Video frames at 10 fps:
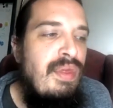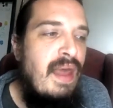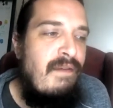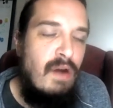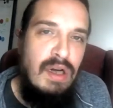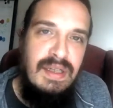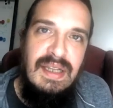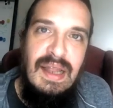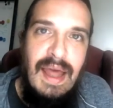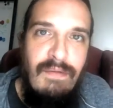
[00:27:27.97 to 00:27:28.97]
that
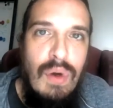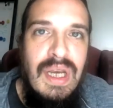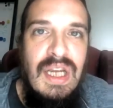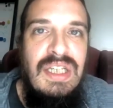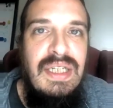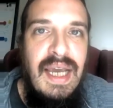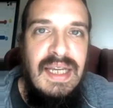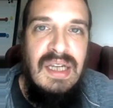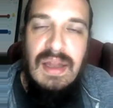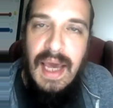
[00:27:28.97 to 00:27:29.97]
first level
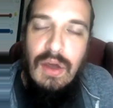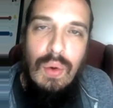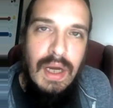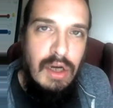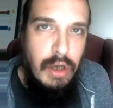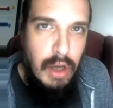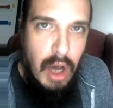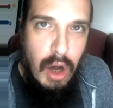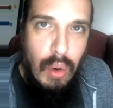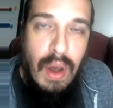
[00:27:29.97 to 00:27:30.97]
initiation that you
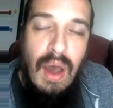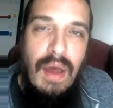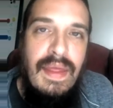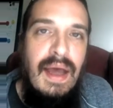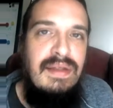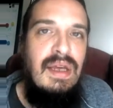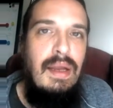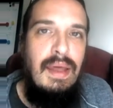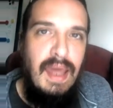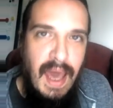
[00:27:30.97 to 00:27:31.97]
undergo, that's
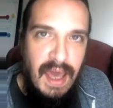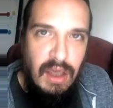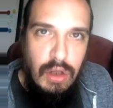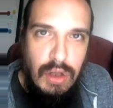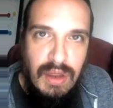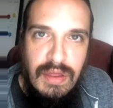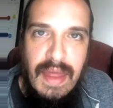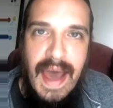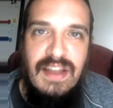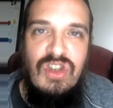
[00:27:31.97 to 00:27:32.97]
going to get you
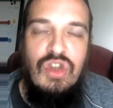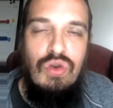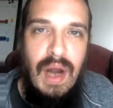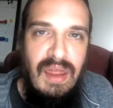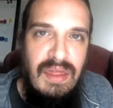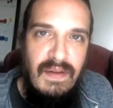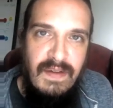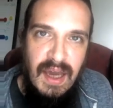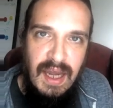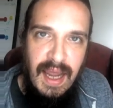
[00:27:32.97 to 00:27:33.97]
that strength
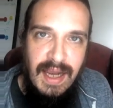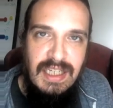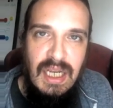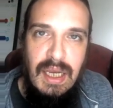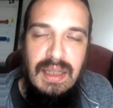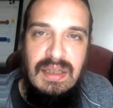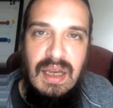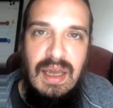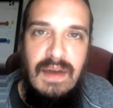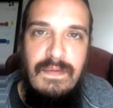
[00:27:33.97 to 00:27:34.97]
of connection. It's
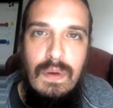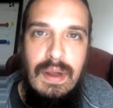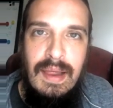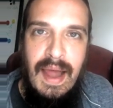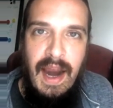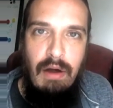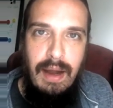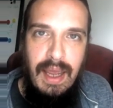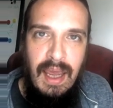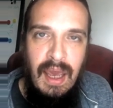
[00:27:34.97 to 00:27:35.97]
going to give you
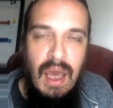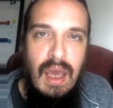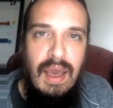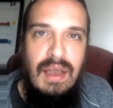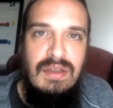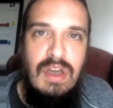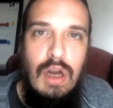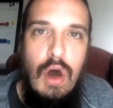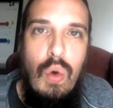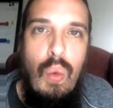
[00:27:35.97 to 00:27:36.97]
clarity. It's
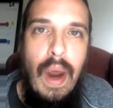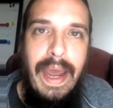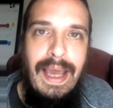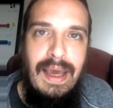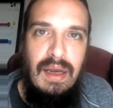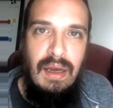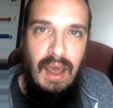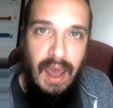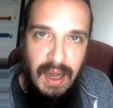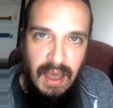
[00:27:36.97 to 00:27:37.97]
going to awaken
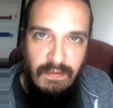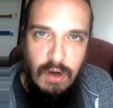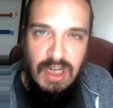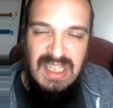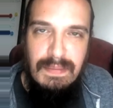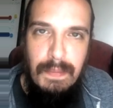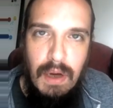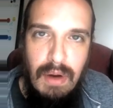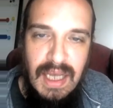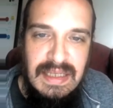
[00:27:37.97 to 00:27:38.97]
any of your
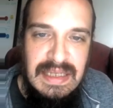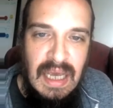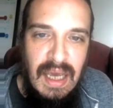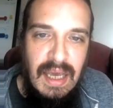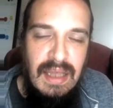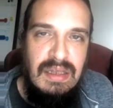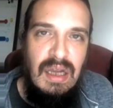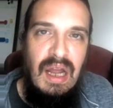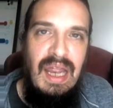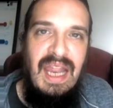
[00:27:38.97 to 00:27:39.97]
spirits. It's
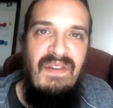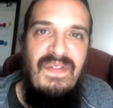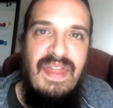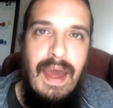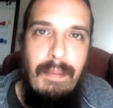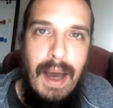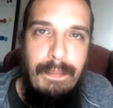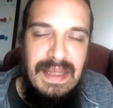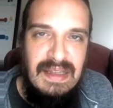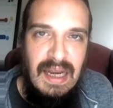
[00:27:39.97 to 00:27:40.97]
going to lift them
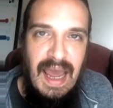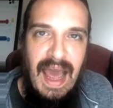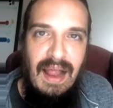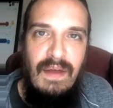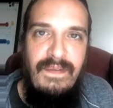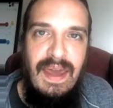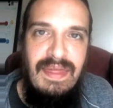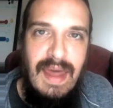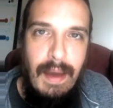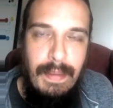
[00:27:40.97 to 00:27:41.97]
up. It's going to
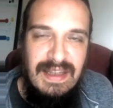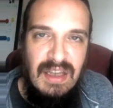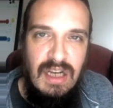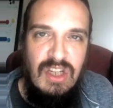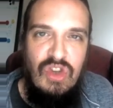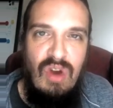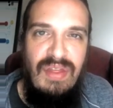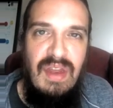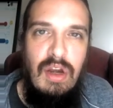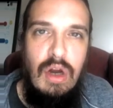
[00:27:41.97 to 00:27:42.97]
elevate them. It's going to
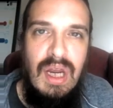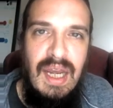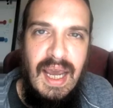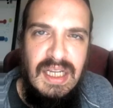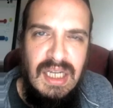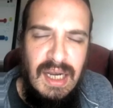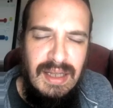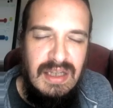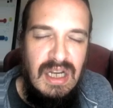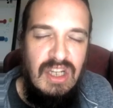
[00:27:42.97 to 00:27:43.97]
strengthen your connection,
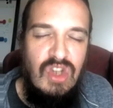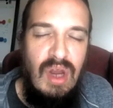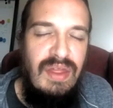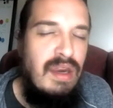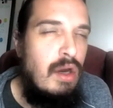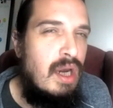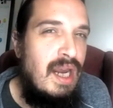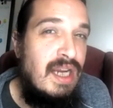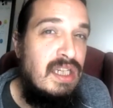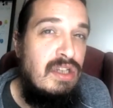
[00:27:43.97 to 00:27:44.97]
and it's going to strengthen your
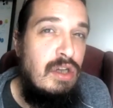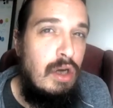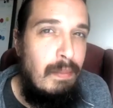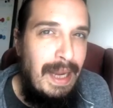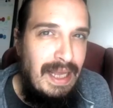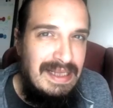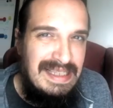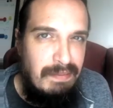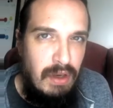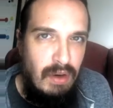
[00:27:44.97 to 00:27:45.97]
connection to your main
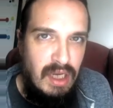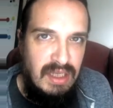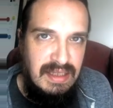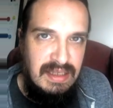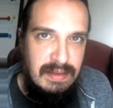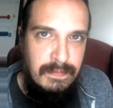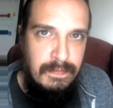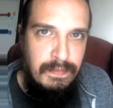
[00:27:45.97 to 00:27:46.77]
spirits,